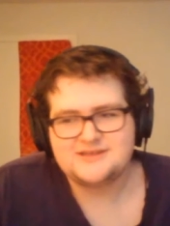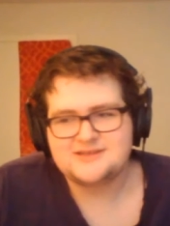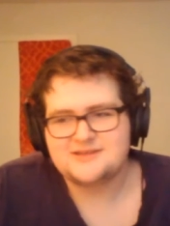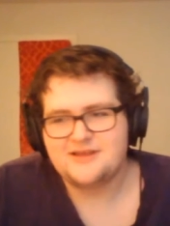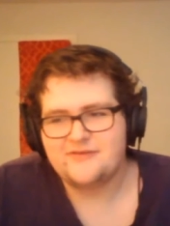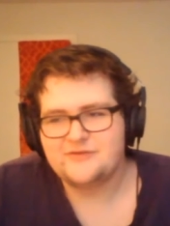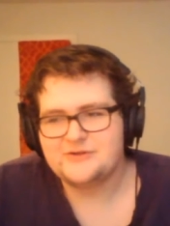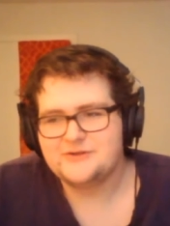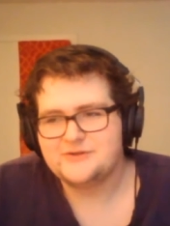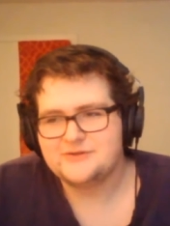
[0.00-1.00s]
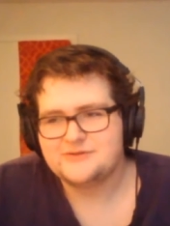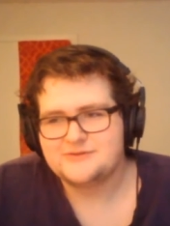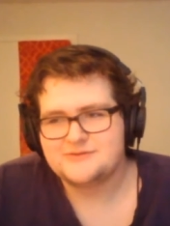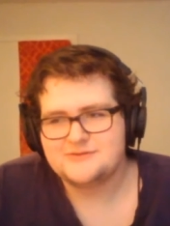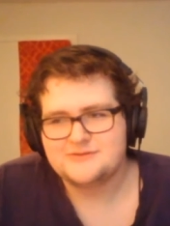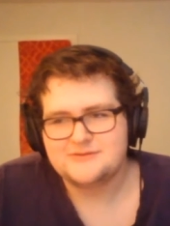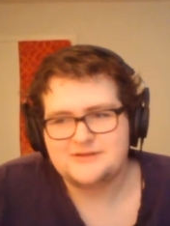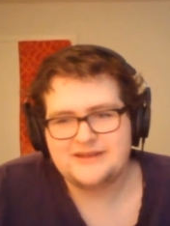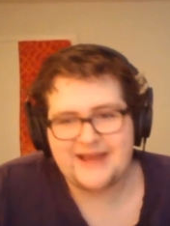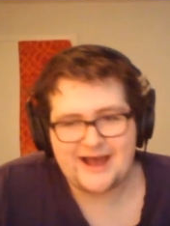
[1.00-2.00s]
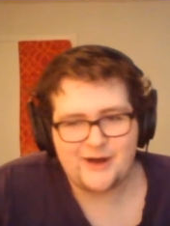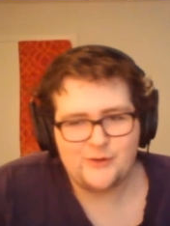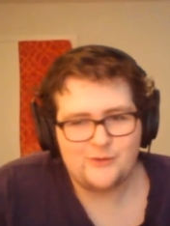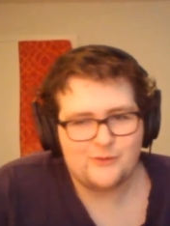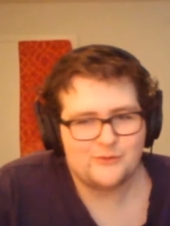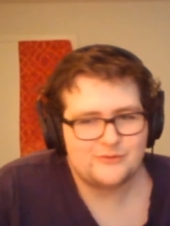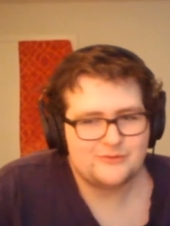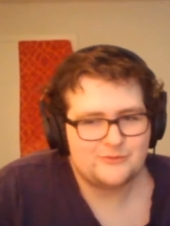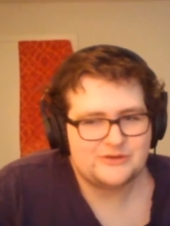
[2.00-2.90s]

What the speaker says: this level now, or when you